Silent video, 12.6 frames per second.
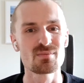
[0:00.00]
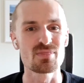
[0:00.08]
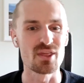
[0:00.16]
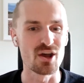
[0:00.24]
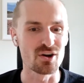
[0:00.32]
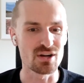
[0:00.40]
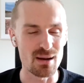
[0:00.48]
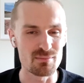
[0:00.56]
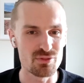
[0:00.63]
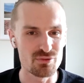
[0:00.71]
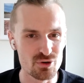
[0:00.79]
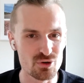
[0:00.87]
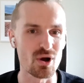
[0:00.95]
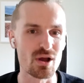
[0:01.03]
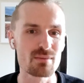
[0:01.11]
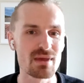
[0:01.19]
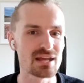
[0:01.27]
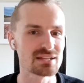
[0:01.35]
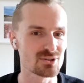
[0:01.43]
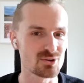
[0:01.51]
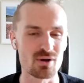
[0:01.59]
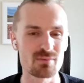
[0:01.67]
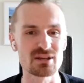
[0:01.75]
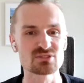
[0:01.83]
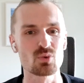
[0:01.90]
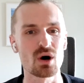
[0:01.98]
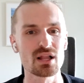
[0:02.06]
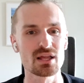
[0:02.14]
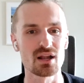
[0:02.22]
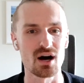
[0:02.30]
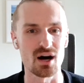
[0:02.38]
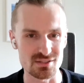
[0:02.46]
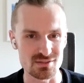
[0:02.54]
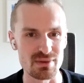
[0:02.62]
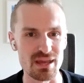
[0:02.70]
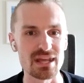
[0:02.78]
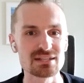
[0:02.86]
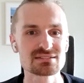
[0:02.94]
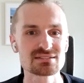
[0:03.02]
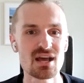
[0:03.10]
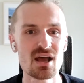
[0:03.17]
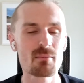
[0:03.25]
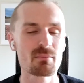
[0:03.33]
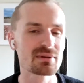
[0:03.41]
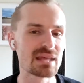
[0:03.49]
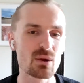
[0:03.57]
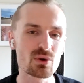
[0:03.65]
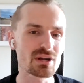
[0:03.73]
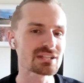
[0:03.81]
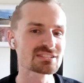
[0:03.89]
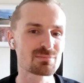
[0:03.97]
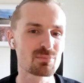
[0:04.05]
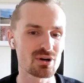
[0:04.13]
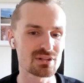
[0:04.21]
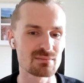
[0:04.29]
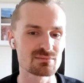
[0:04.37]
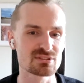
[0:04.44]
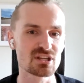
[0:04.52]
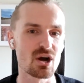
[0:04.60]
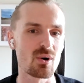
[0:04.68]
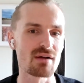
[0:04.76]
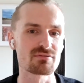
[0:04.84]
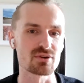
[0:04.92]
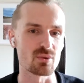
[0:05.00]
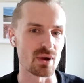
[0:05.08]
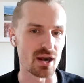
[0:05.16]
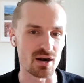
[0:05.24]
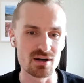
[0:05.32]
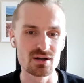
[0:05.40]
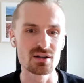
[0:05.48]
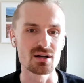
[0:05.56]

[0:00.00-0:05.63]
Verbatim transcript: They'll come through Coinbase and Coinbase Wallet onto Base, but then we're going to support them to go everywhere.